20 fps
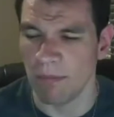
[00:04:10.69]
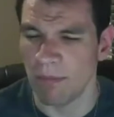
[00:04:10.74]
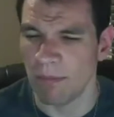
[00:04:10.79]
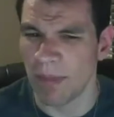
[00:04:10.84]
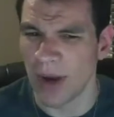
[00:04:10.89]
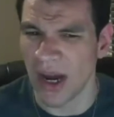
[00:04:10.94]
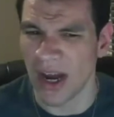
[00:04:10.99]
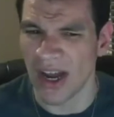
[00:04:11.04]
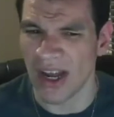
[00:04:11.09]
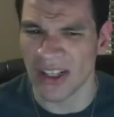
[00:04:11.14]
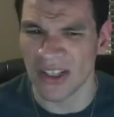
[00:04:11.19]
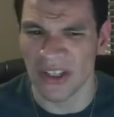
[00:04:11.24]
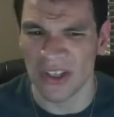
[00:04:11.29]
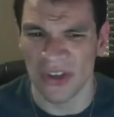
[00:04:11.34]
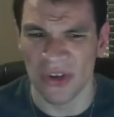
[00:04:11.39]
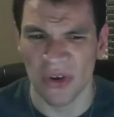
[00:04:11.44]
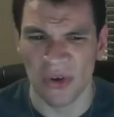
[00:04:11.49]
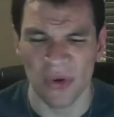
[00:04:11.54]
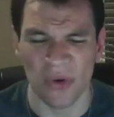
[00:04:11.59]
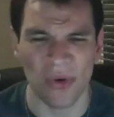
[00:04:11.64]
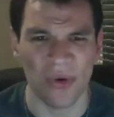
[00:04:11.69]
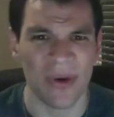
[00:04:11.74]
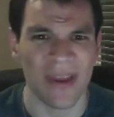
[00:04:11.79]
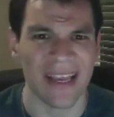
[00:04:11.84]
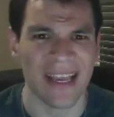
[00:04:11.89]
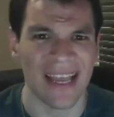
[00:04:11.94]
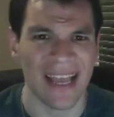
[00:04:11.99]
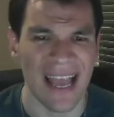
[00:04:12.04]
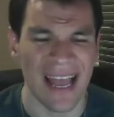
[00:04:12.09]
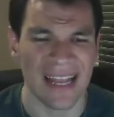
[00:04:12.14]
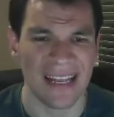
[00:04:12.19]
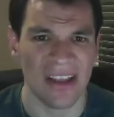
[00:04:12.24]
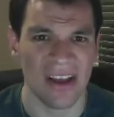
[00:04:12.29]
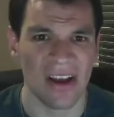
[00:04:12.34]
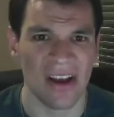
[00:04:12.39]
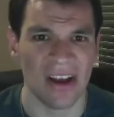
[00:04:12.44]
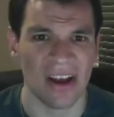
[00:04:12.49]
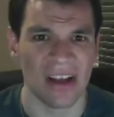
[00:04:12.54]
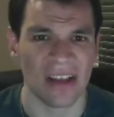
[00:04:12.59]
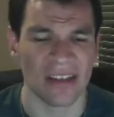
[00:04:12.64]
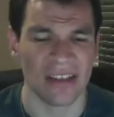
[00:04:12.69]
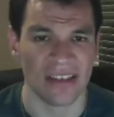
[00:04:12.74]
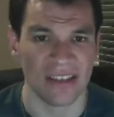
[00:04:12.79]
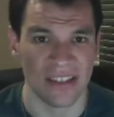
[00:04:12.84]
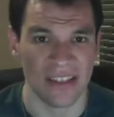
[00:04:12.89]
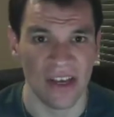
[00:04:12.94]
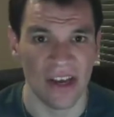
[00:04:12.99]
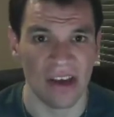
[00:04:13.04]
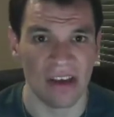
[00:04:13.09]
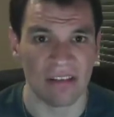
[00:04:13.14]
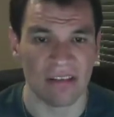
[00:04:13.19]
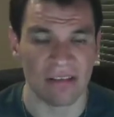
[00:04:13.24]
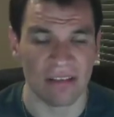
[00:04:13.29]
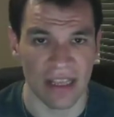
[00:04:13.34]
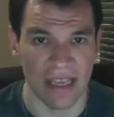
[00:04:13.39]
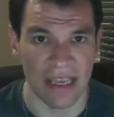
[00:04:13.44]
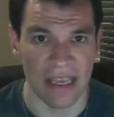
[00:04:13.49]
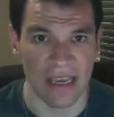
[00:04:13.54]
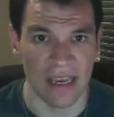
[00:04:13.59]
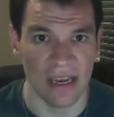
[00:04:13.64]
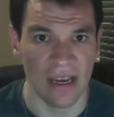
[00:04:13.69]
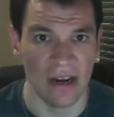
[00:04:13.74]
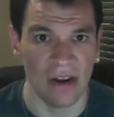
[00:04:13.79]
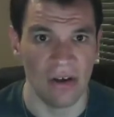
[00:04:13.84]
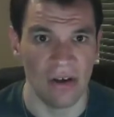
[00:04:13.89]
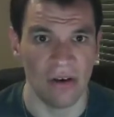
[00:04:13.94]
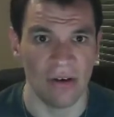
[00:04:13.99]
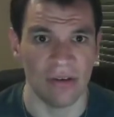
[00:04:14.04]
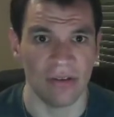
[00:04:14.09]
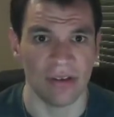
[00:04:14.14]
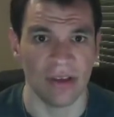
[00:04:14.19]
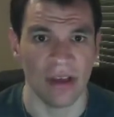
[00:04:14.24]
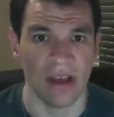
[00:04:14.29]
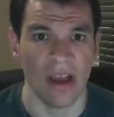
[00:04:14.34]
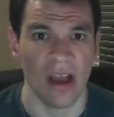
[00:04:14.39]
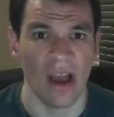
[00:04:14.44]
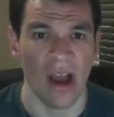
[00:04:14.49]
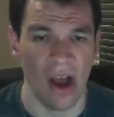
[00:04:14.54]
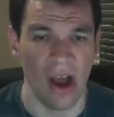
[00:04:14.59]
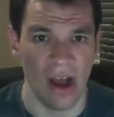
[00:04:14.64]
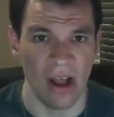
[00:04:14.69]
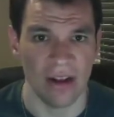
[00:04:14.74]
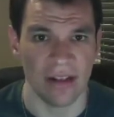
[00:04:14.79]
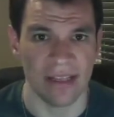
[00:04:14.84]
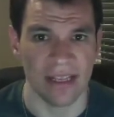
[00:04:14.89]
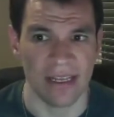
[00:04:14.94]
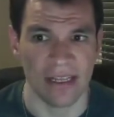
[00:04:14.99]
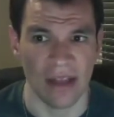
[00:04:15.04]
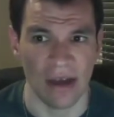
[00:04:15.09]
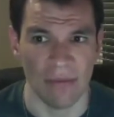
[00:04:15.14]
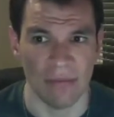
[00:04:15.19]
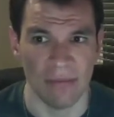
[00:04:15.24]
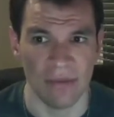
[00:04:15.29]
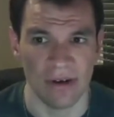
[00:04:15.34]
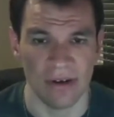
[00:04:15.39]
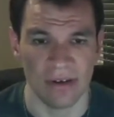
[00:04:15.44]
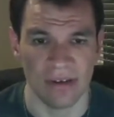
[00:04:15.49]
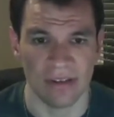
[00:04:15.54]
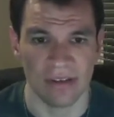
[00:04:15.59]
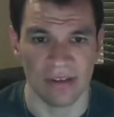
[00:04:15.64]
But we cannot just include all the numbers.